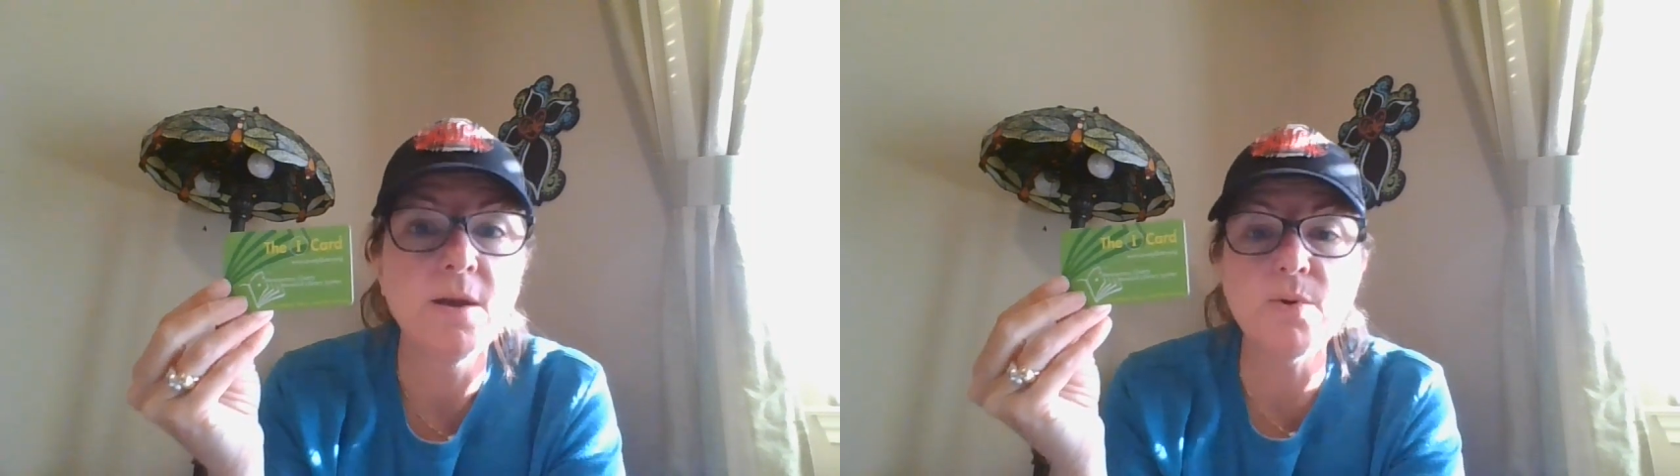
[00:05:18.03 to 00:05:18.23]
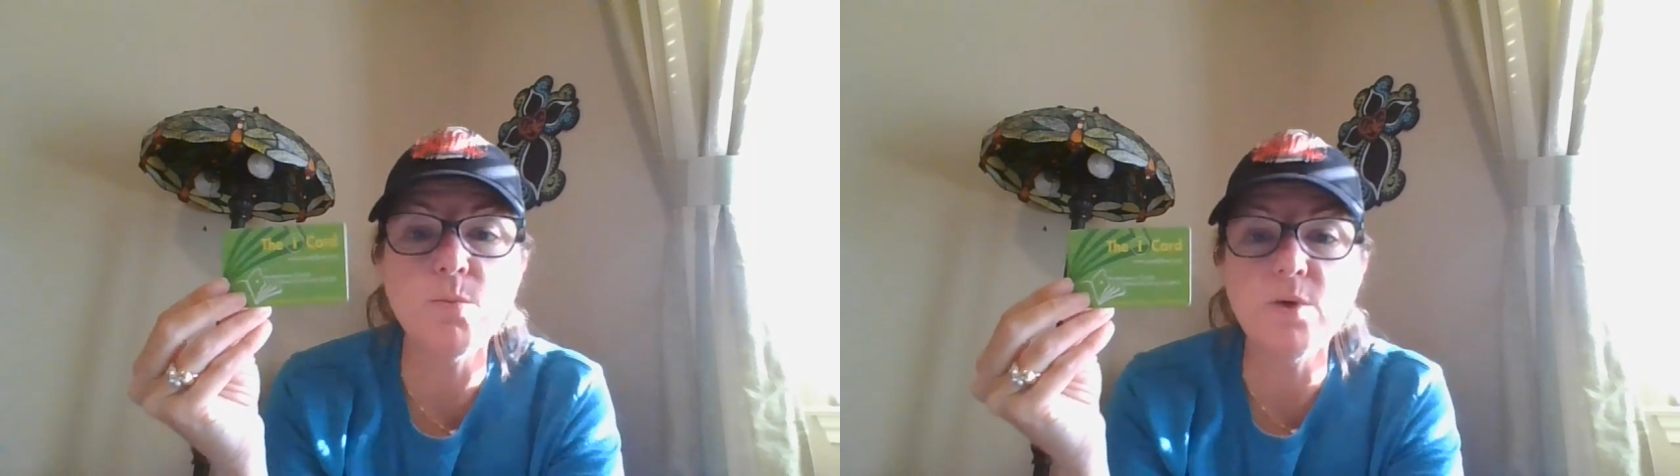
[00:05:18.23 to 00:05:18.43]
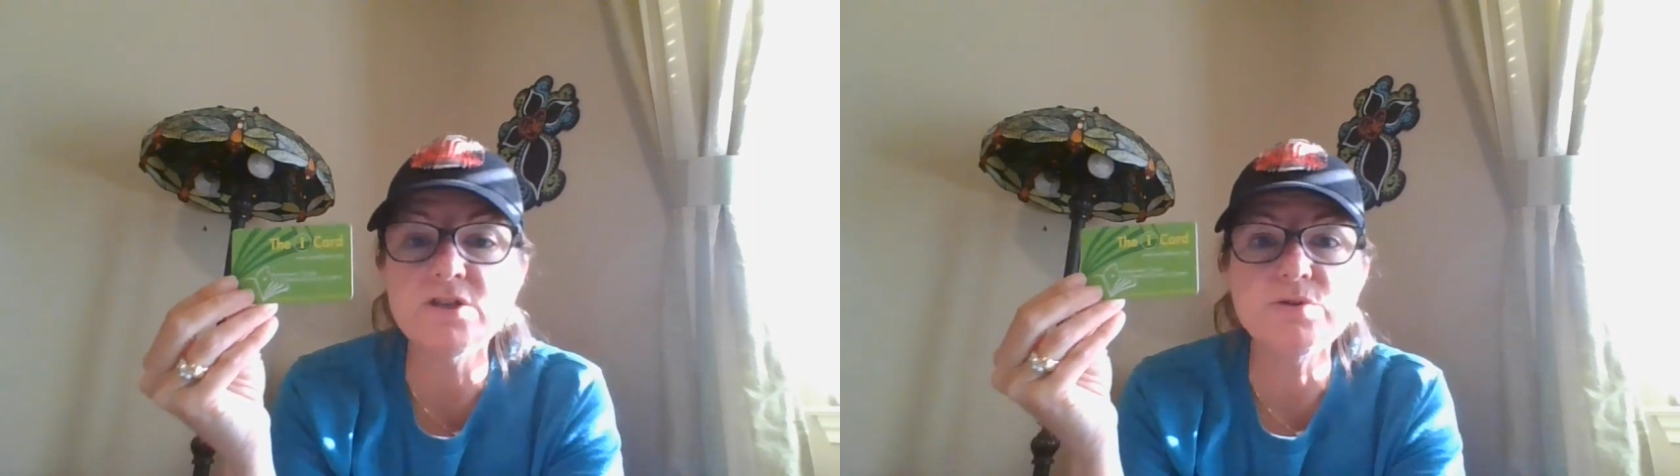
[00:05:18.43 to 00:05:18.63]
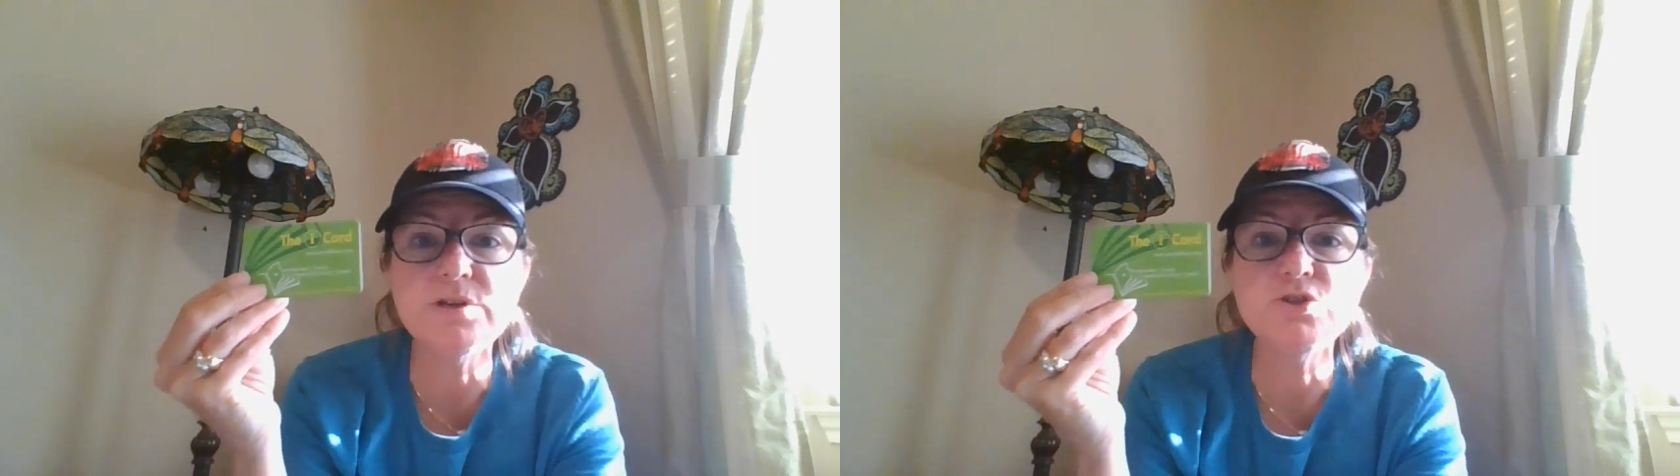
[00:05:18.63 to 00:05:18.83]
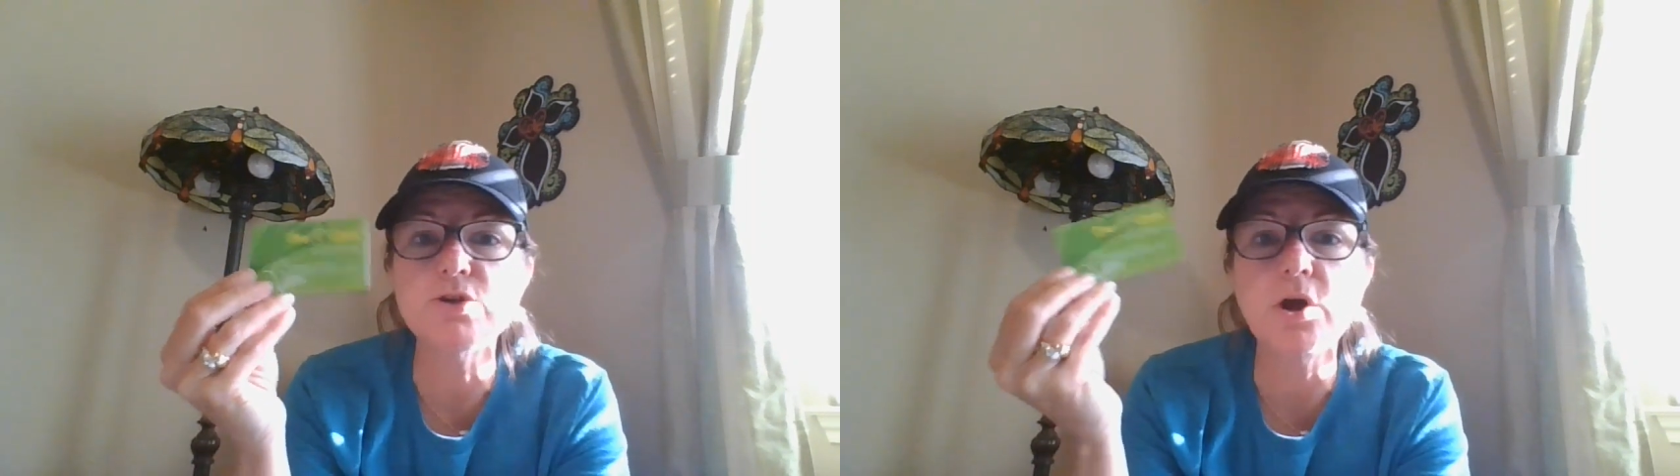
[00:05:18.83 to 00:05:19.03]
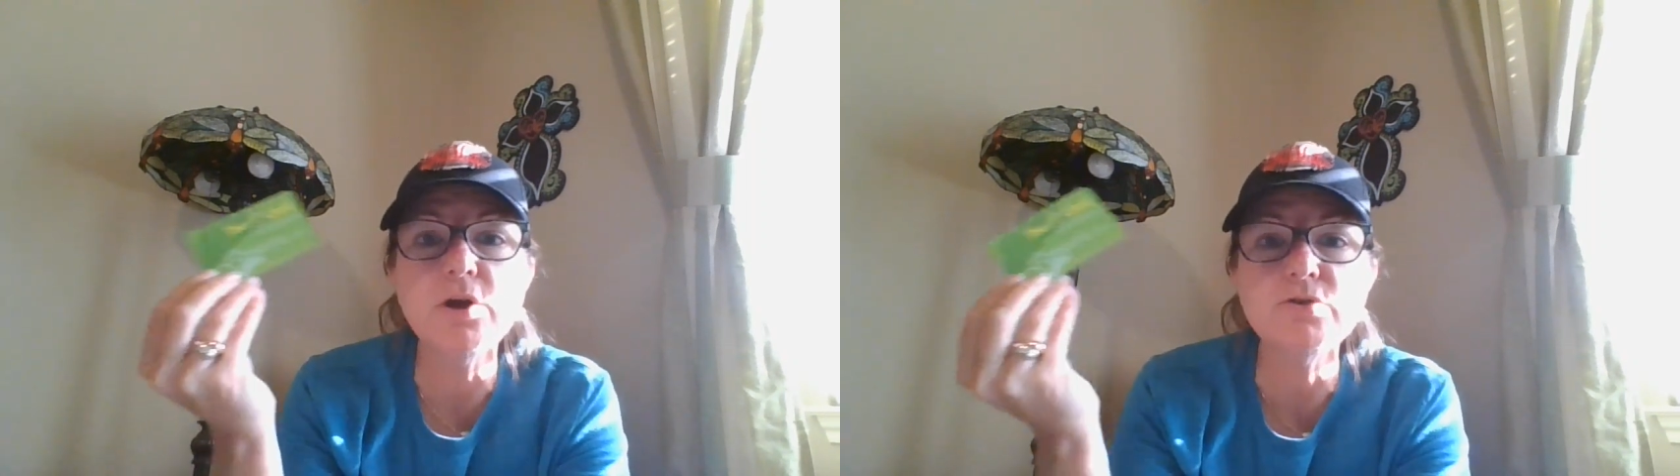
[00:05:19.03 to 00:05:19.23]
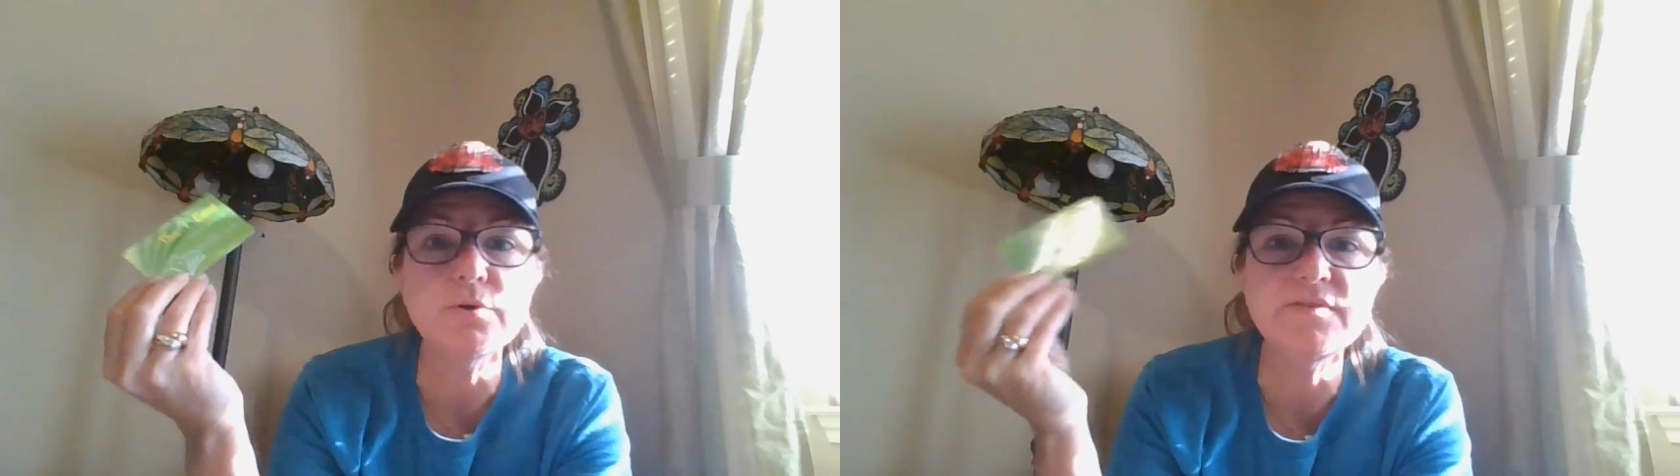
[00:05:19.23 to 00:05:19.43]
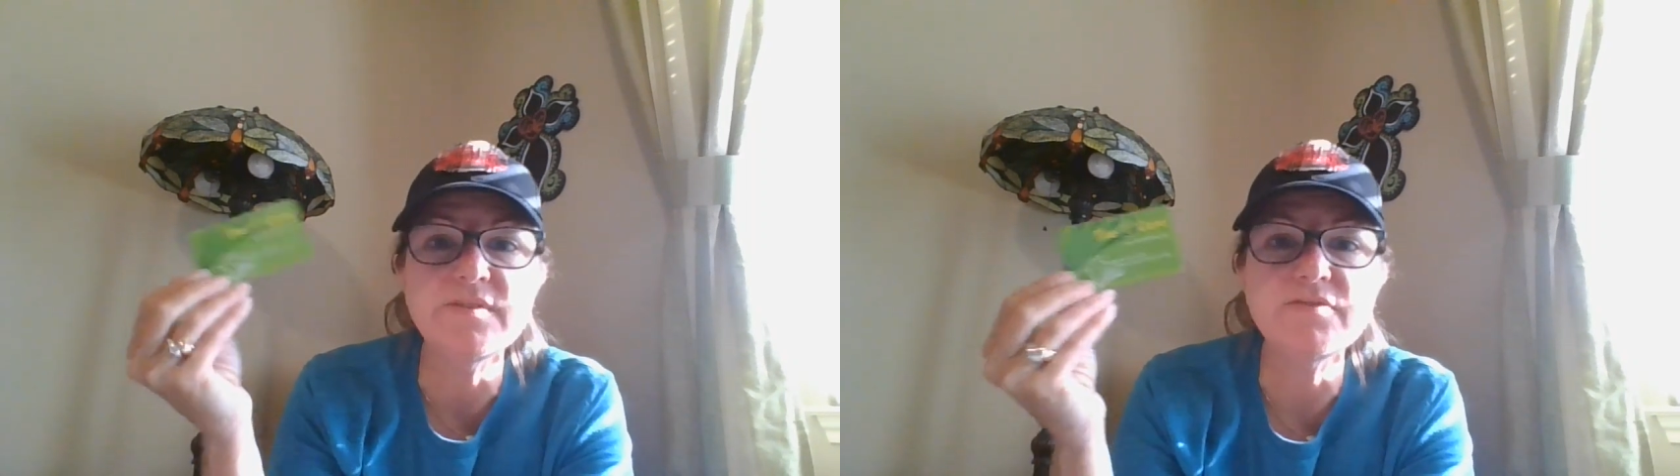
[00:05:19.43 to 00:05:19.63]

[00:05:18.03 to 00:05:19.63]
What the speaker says: But once you get your card, you don't even have